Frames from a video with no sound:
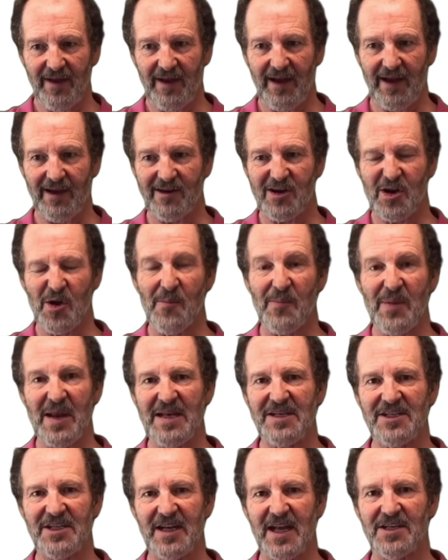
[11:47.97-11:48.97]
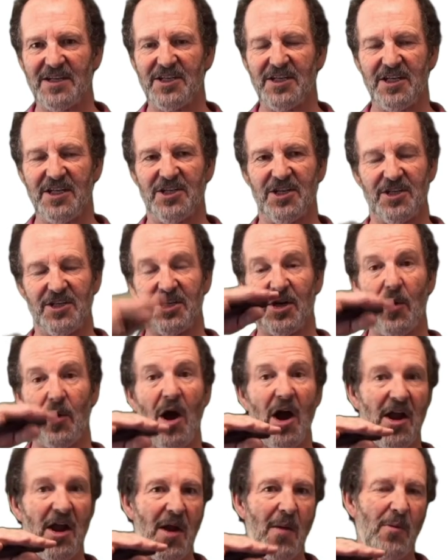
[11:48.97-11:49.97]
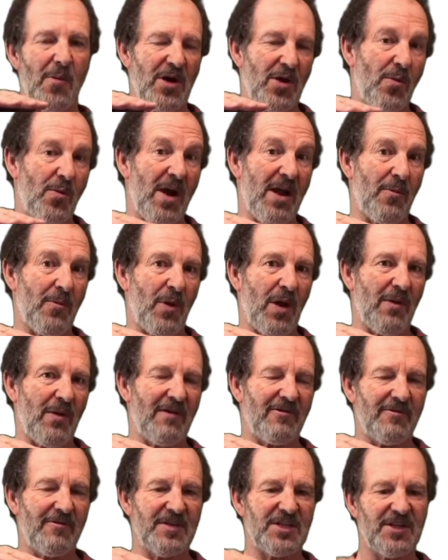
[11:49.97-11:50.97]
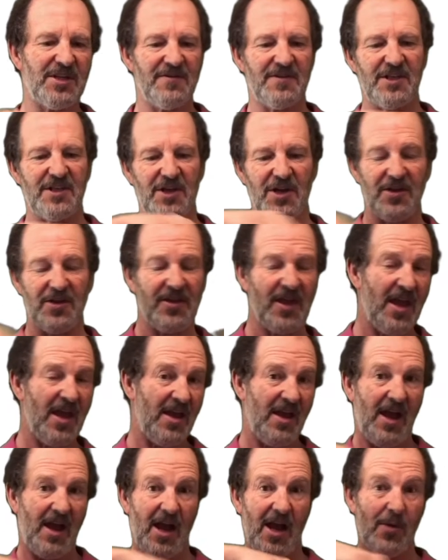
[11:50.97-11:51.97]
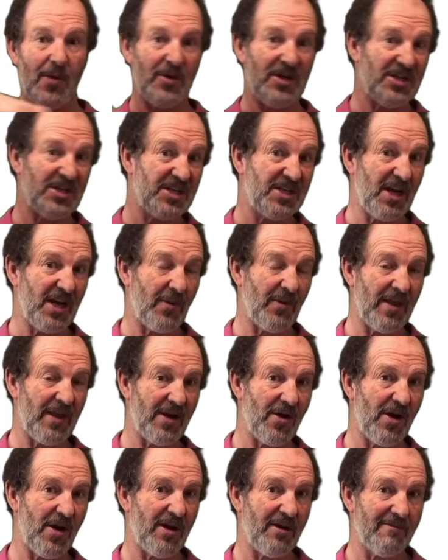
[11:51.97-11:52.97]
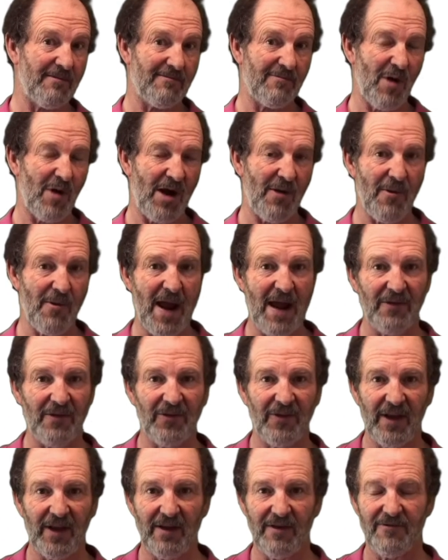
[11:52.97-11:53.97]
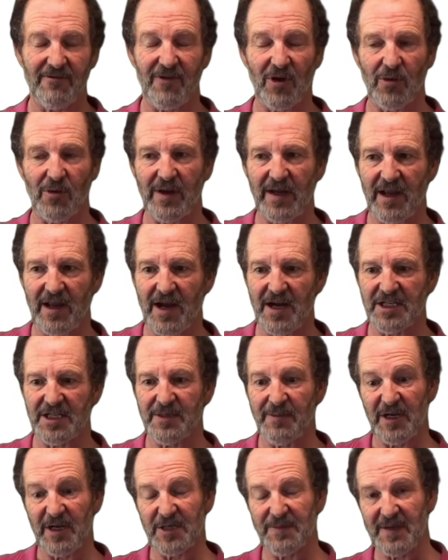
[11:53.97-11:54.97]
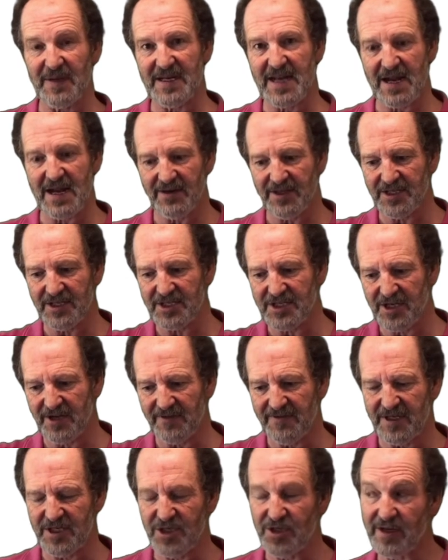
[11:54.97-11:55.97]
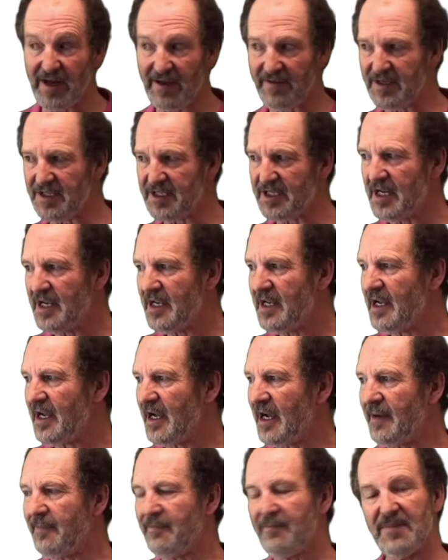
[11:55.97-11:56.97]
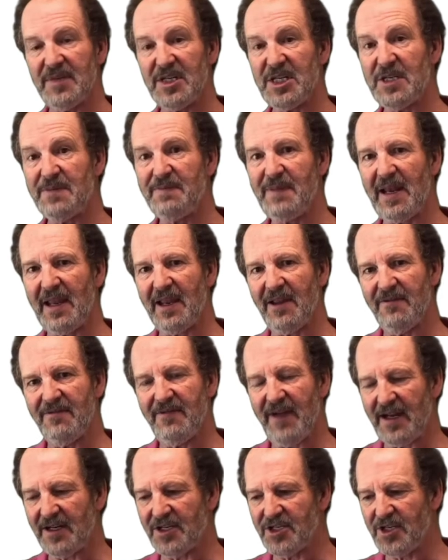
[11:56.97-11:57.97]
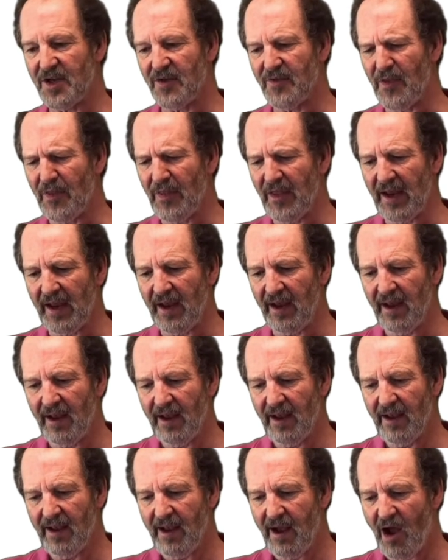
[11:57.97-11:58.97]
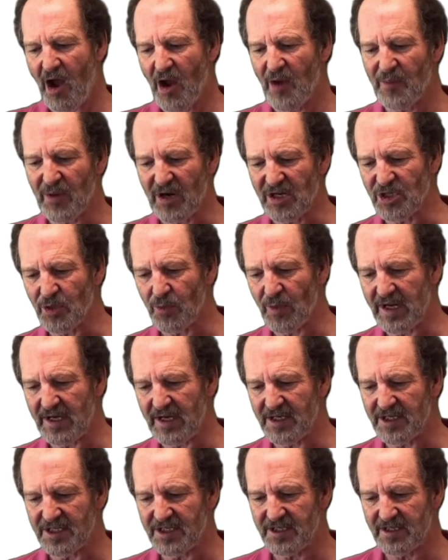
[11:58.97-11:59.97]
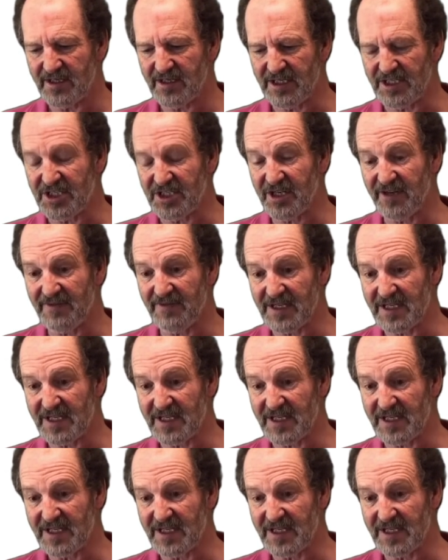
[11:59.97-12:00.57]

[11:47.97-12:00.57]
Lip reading: compete against each other. So high up, when you're way up, well away from the surface of the Earth, we just stick with it going right round following the isobars. But down at the surface, you get this spilling effect, so that the high pressure winds at surface